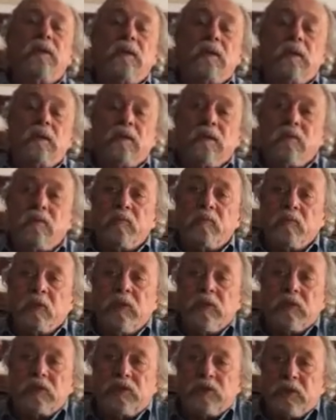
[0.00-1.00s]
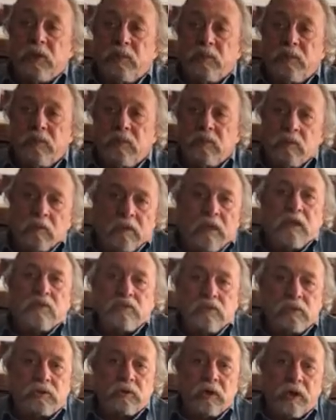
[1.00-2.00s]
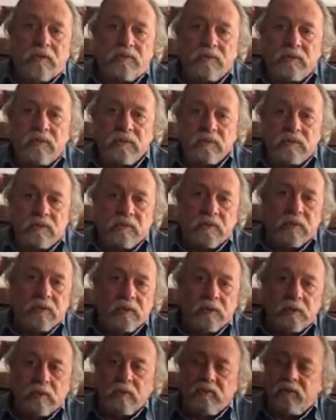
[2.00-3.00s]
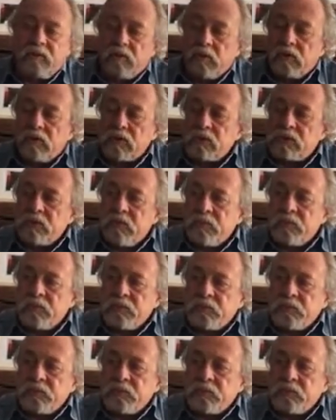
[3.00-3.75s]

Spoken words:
readership who likes to travel and is very Euro-focused.